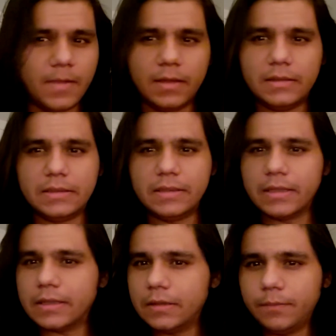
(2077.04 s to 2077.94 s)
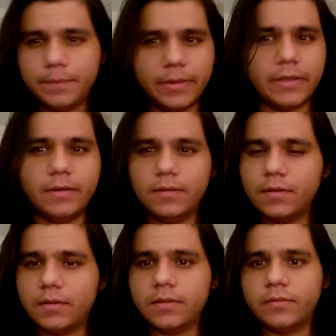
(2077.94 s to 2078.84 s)
a little bit
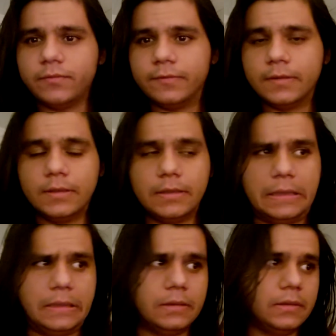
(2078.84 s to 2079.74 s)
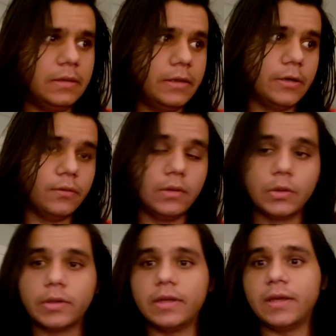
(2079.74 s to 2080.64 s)
of, you know,
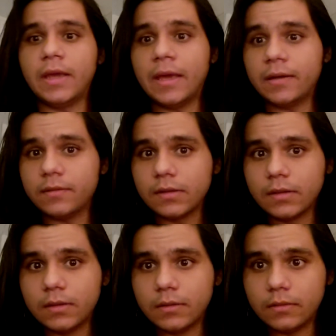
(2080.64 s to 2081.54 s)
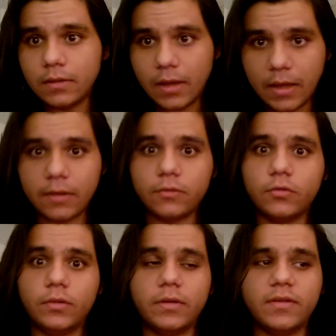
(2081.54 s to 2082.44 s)
looking at
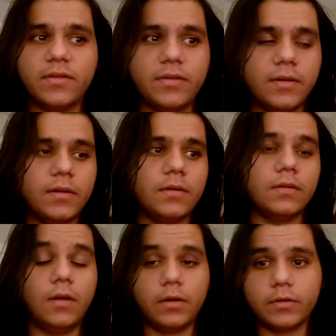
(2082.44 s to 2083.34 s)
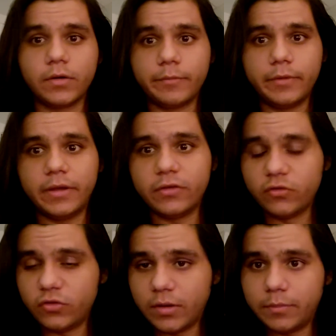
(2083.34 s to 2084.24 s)
actual existing long term
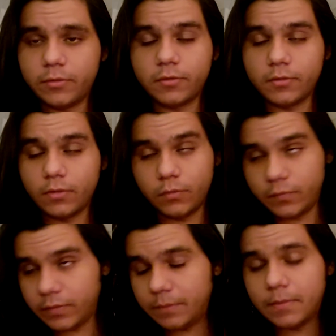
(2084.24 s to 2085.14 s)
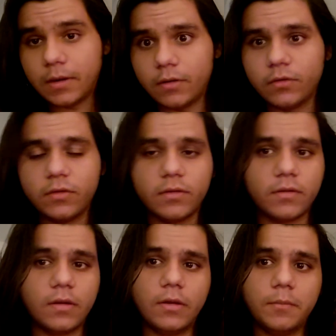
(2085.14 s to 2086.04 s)
relationships, hopefully
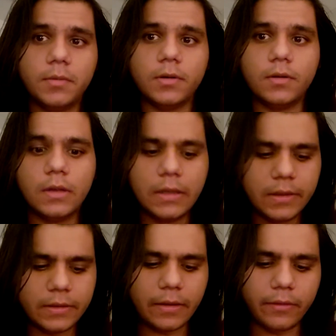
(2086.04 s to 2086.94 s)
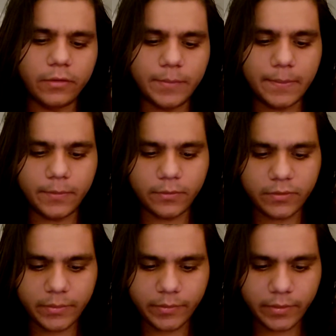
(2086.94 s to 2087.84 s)
marriages, but nowadays people don't
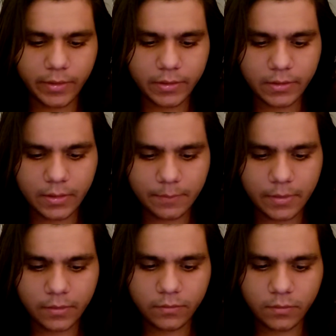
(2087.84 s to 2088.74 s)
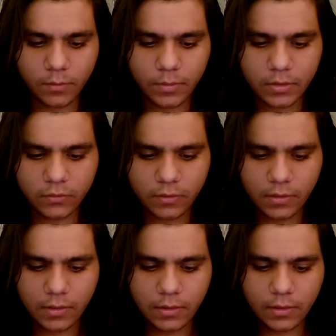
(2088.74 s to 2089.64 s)
seem to like to get married so much,
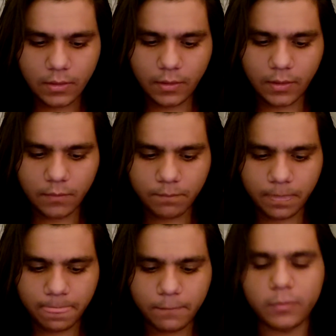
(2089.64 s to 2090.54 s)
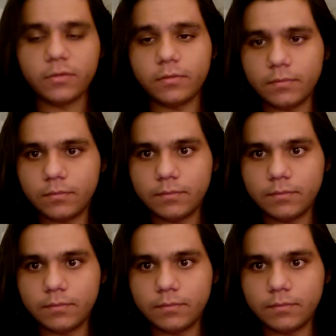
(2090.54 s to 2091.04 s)
um, which,